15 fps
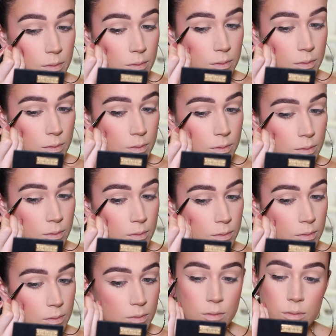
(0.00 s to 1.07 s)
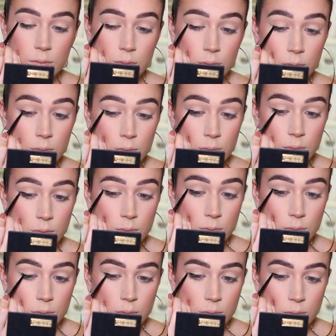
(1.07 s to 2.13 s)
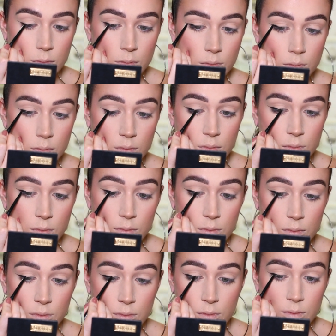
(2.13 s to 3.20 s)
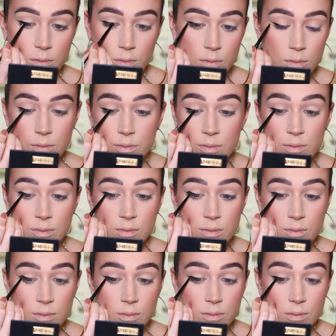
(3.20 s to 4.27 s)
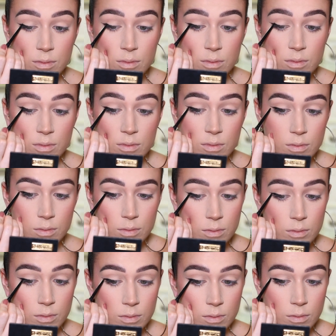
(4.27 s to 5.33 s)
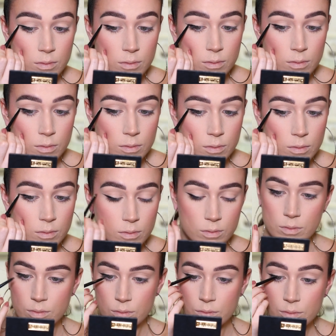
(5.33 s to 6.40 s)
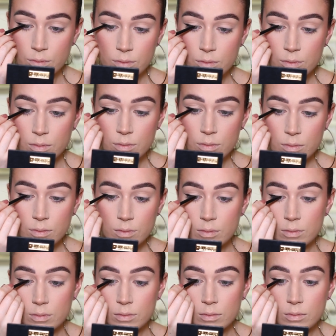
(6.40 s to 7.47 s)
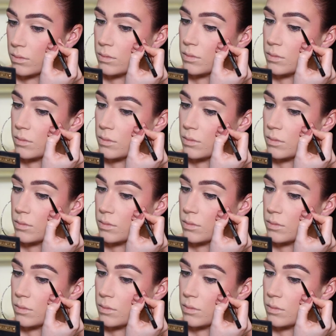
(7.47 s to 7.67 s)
(silence)